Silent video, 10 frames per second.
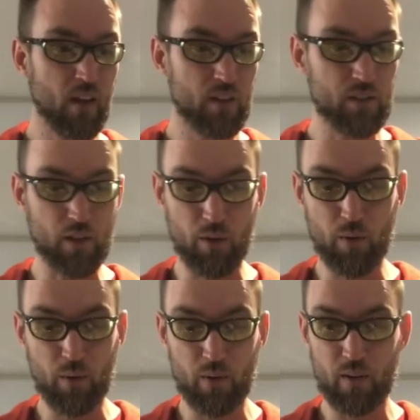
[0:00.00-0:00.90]

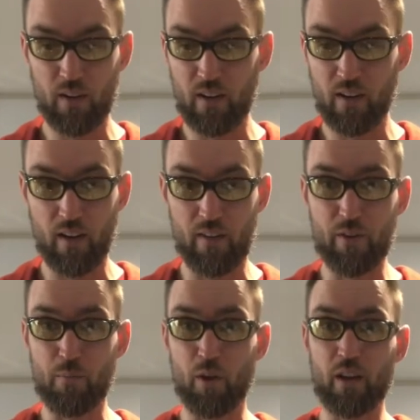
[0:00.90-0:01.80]
So every
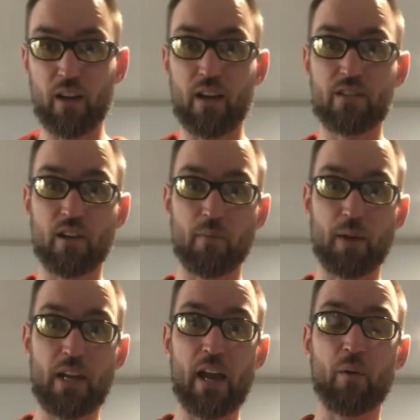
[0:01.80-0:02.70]
morning I start
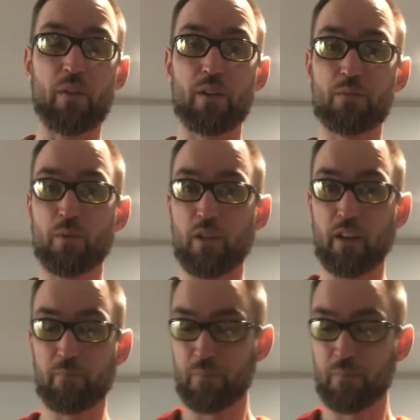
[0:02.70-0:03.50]
my day with a smoothie,